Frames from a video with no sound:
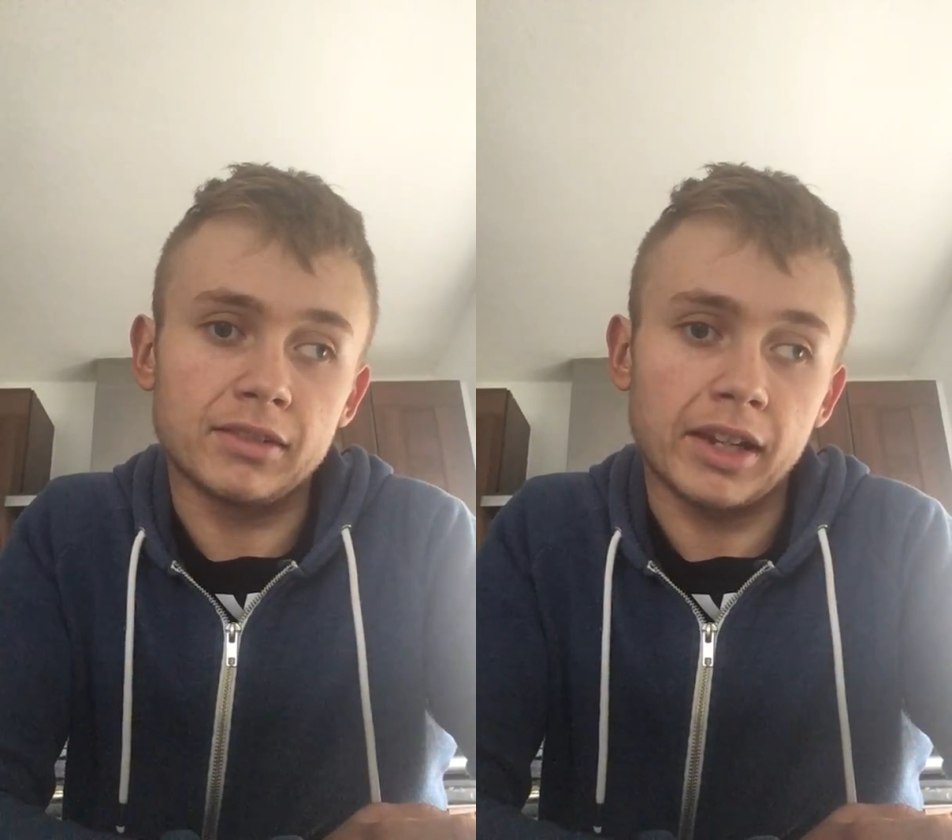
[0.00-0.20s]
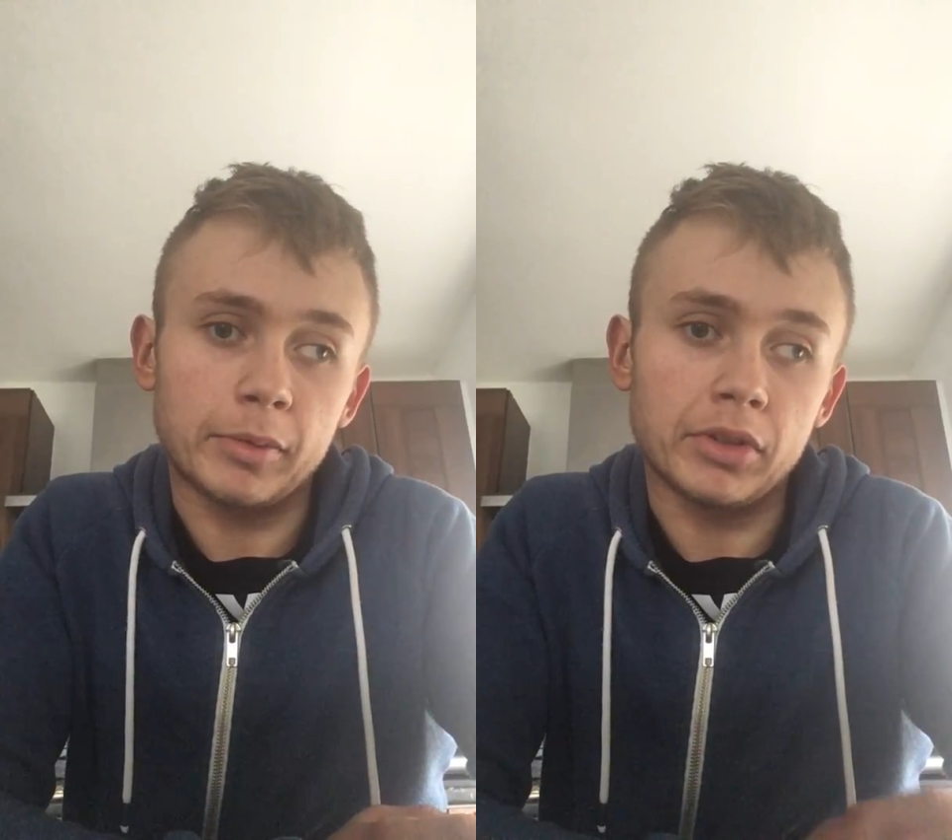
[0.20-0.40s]

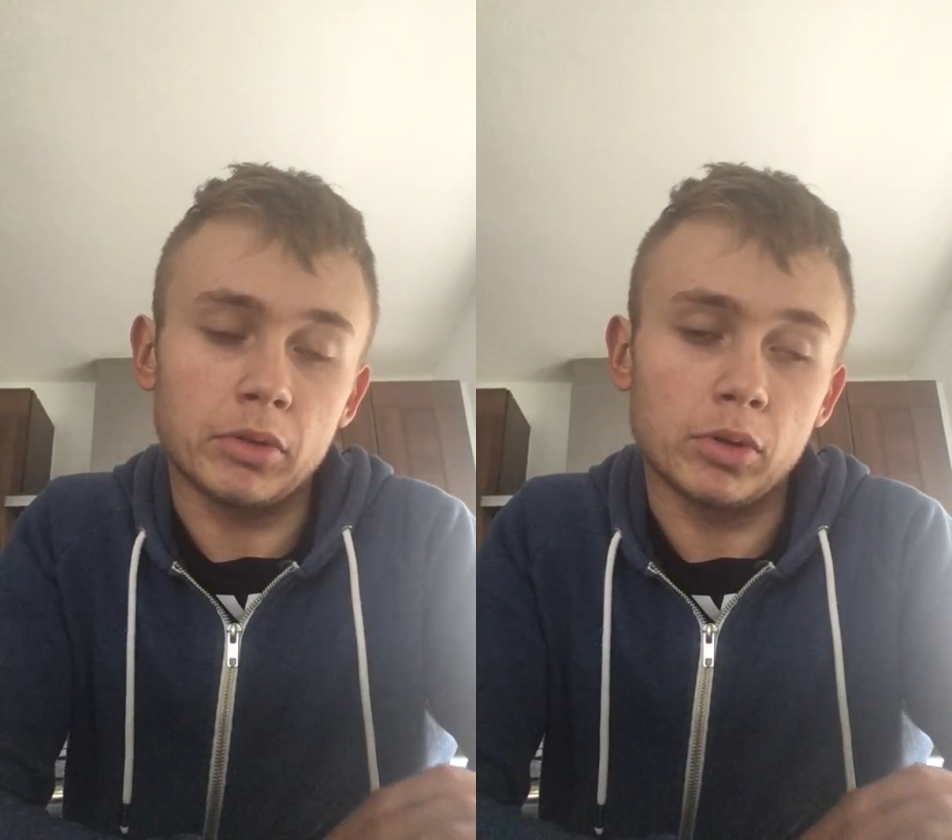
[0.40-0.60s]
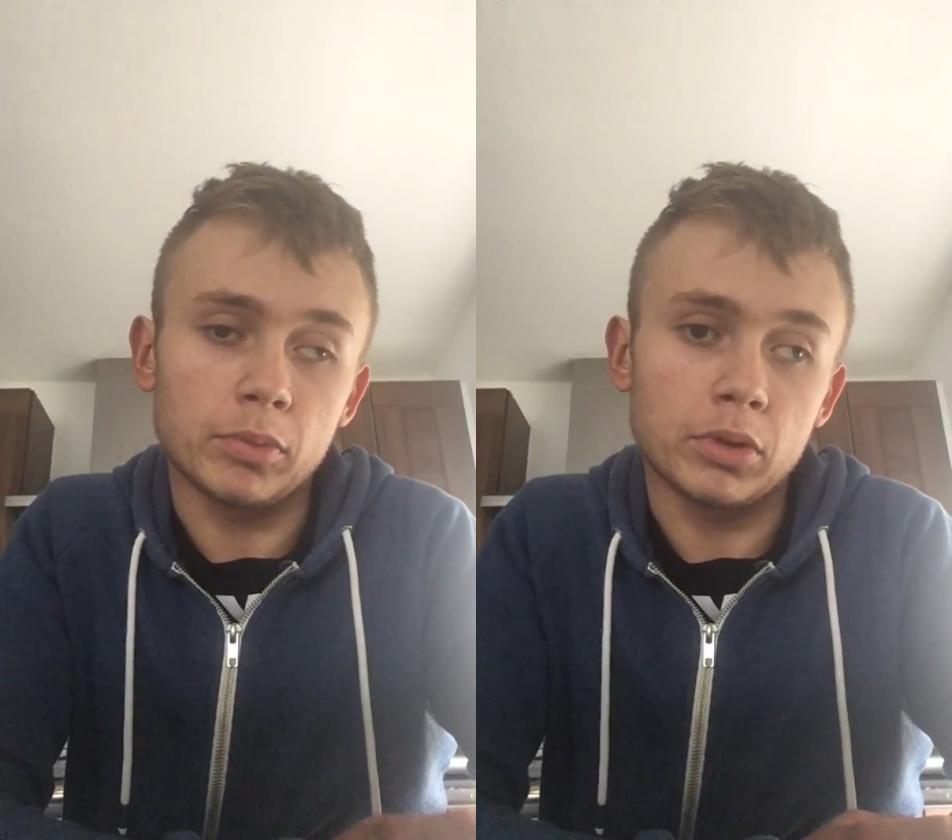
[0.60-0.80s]
time to
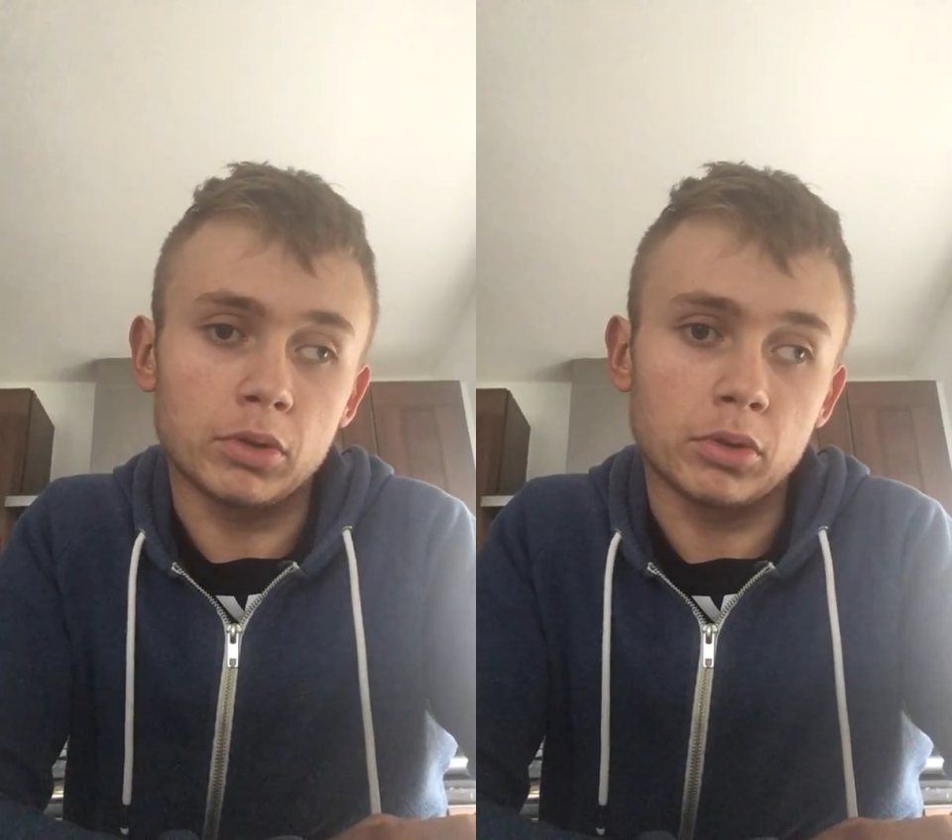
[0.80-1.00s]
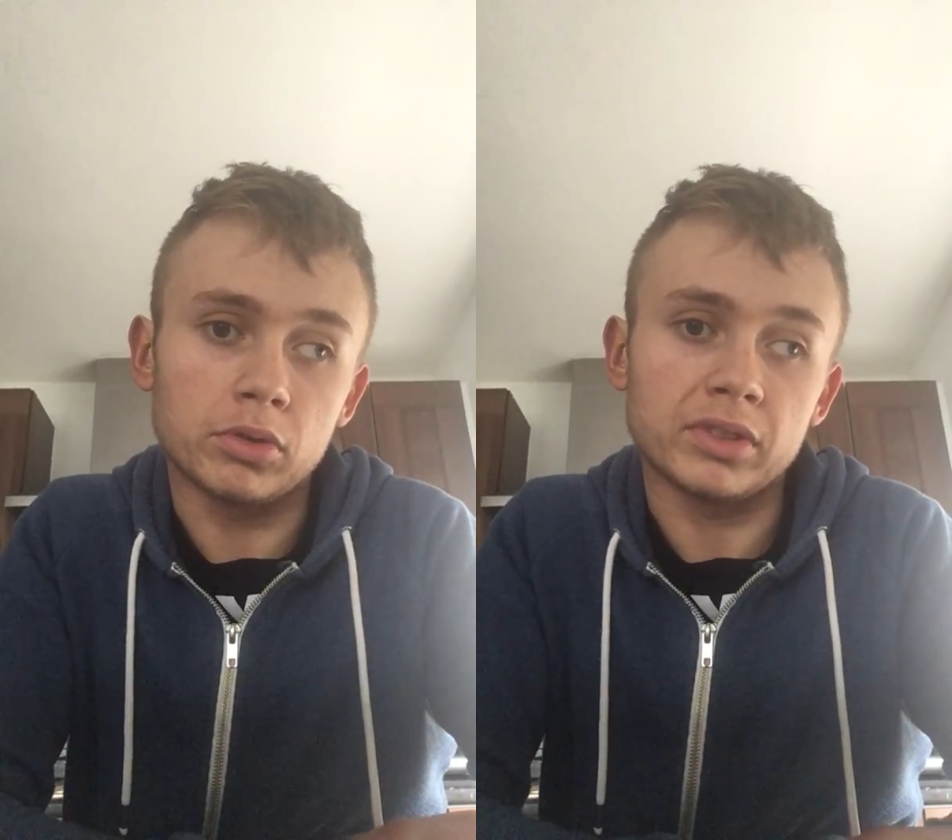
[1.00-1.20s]
do
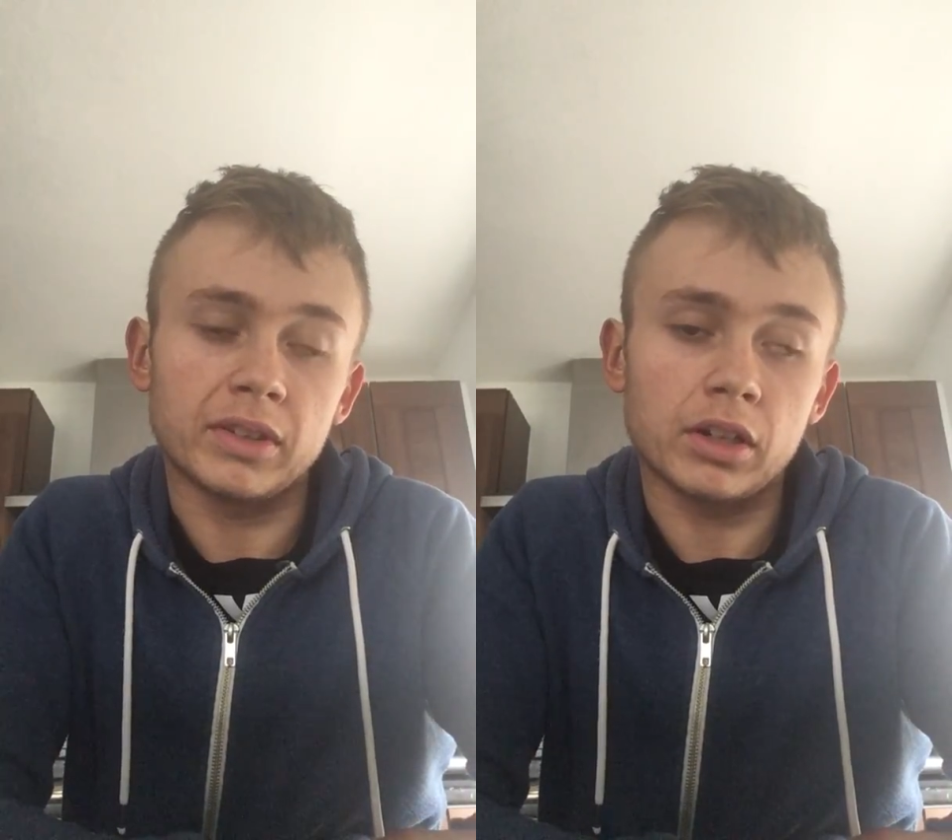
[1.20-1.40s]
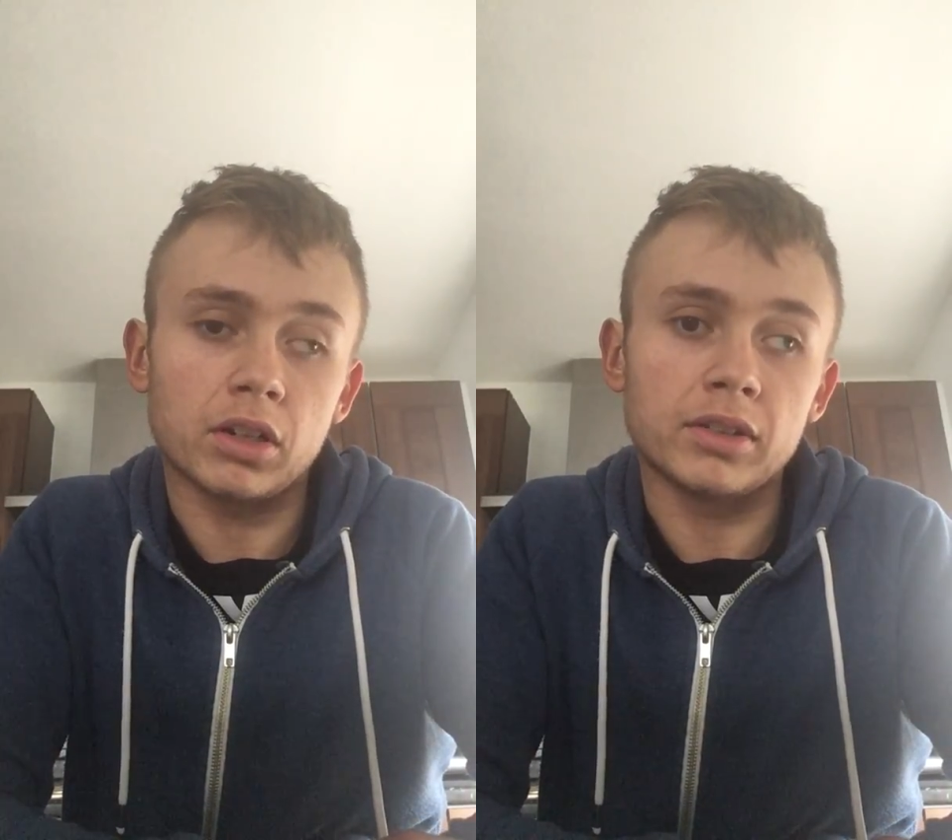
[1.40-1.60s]
uploads
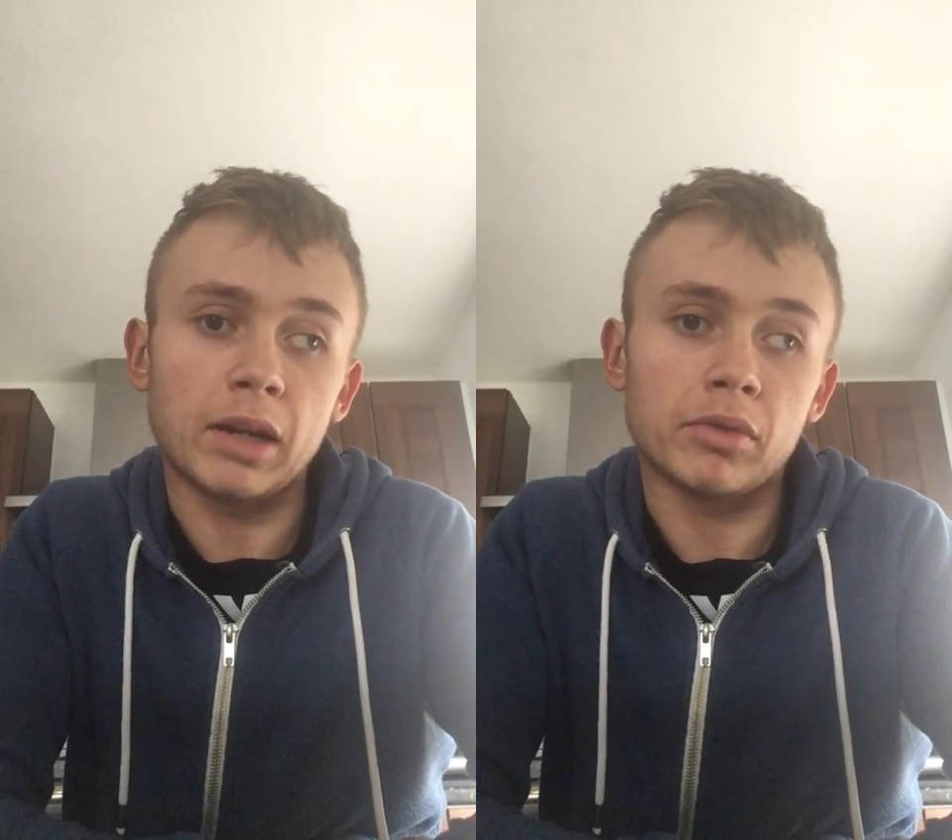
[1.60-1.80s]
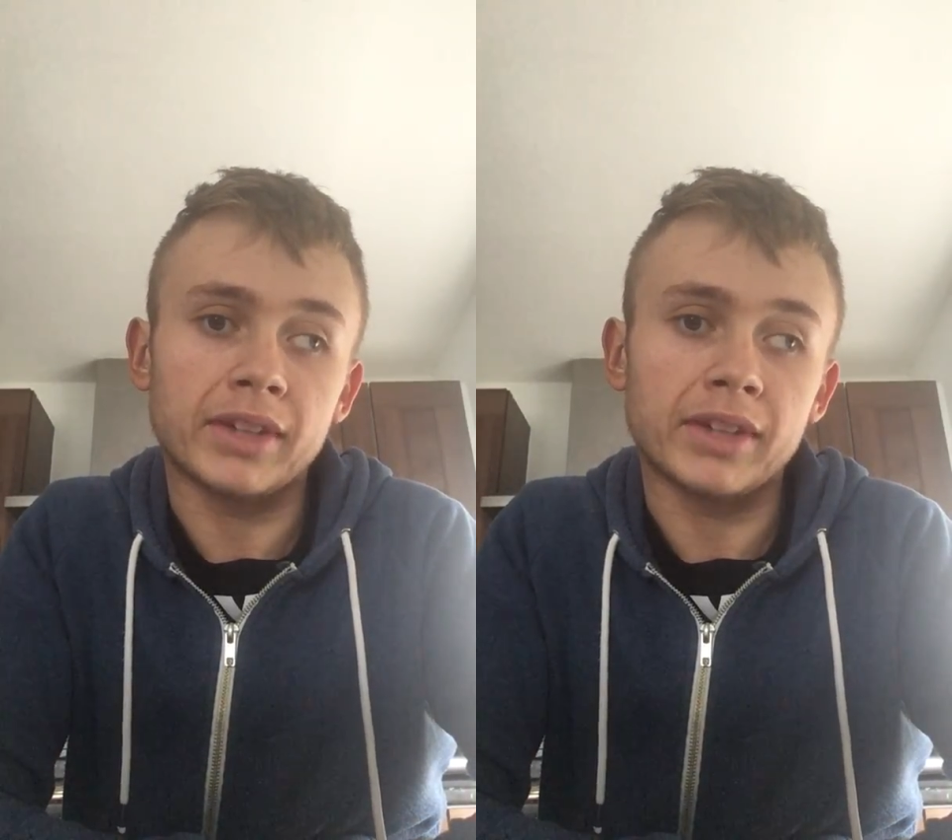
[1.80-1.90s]
and the content